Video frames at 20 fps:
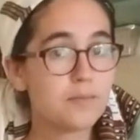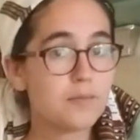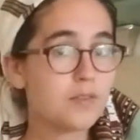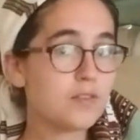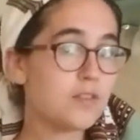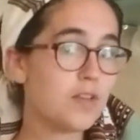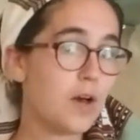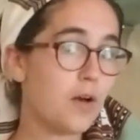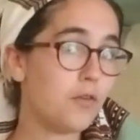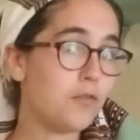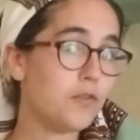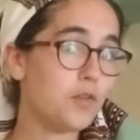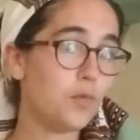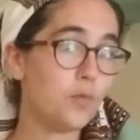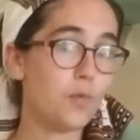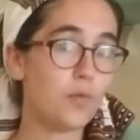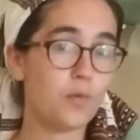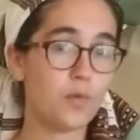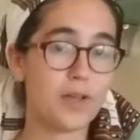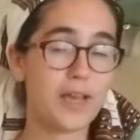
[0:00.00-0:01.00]
So if
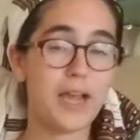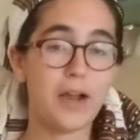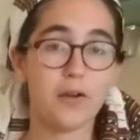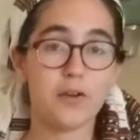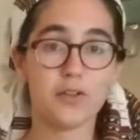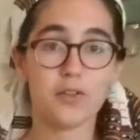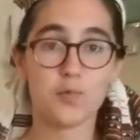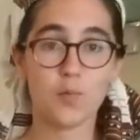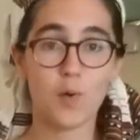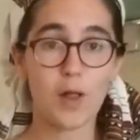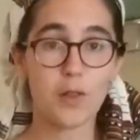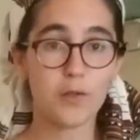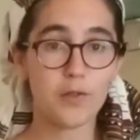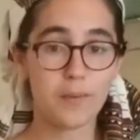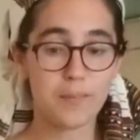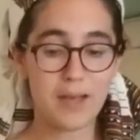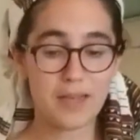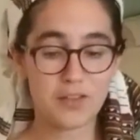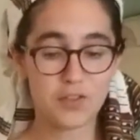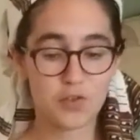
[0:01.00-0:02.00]
you care to swallow them,
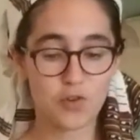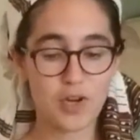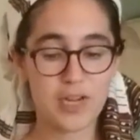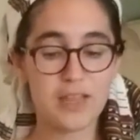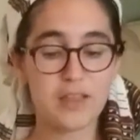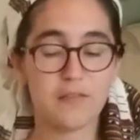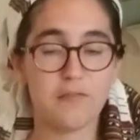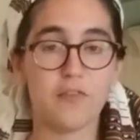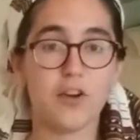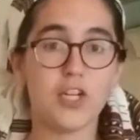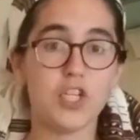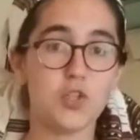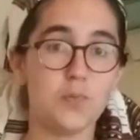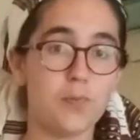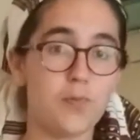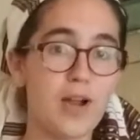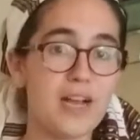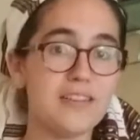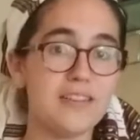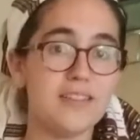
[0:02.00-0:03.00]
that's great. The French
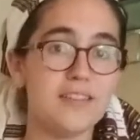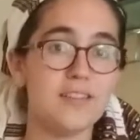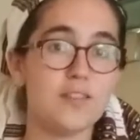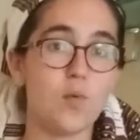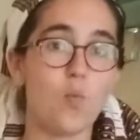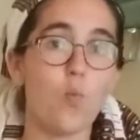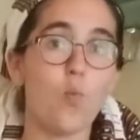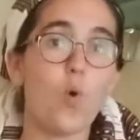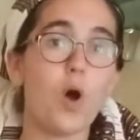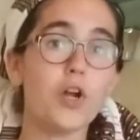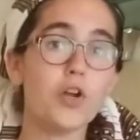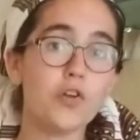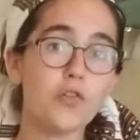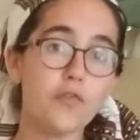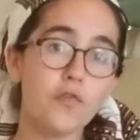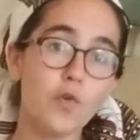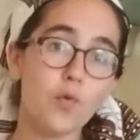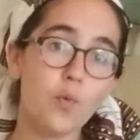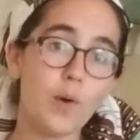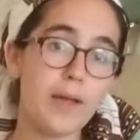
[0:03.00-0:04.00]
press is a
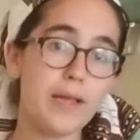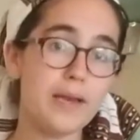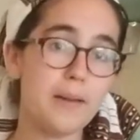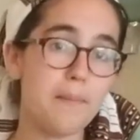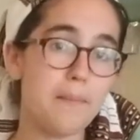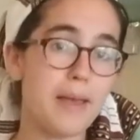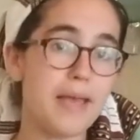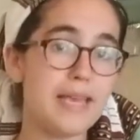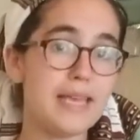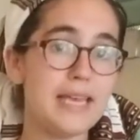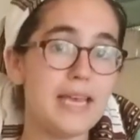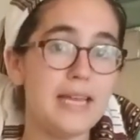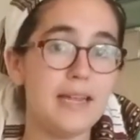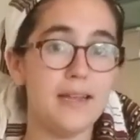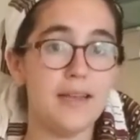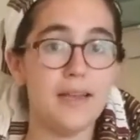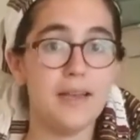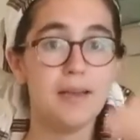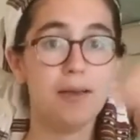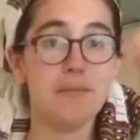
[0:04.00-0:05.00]
wonderful way to make it
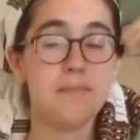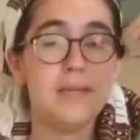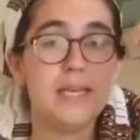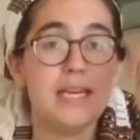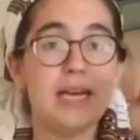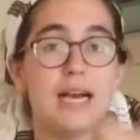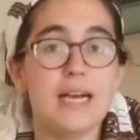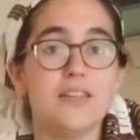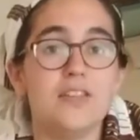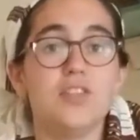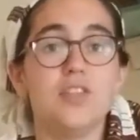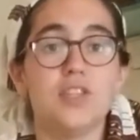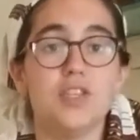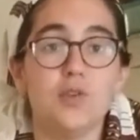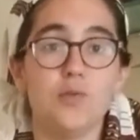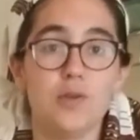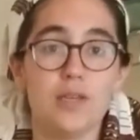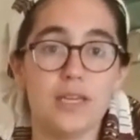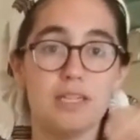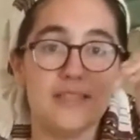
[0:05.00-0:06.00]
because
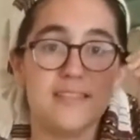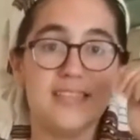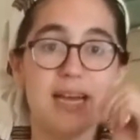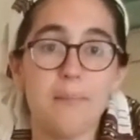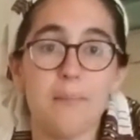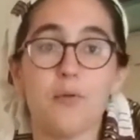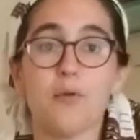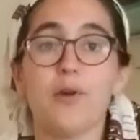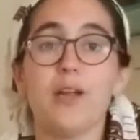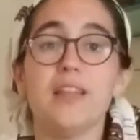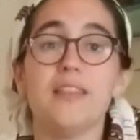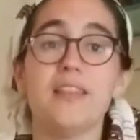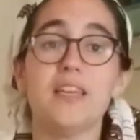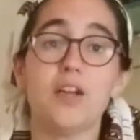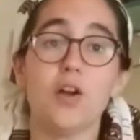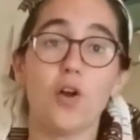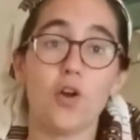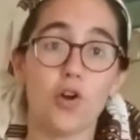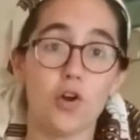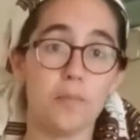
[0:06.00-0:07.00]
you can separate the
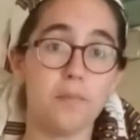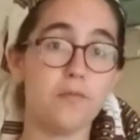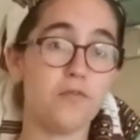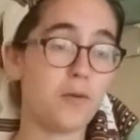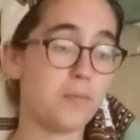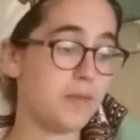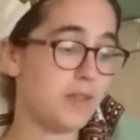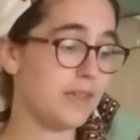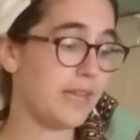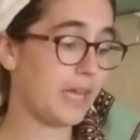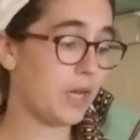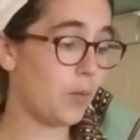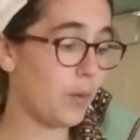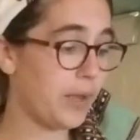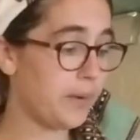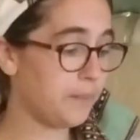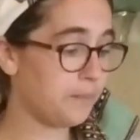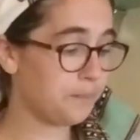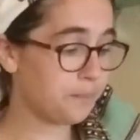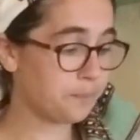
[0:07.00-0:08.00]
herb from the liquid.